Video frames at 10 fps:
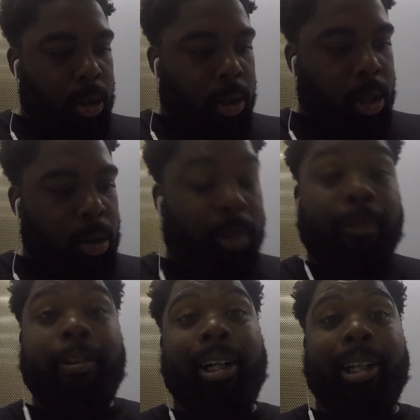So it's
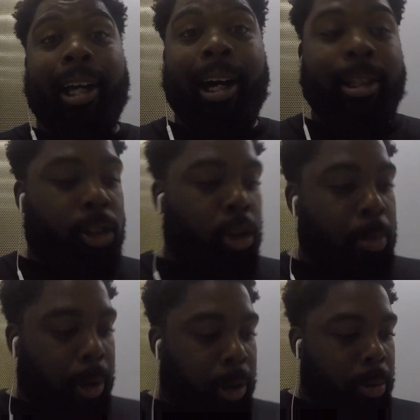fucking hot,
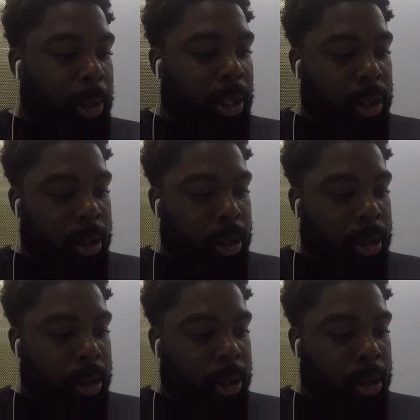super humid.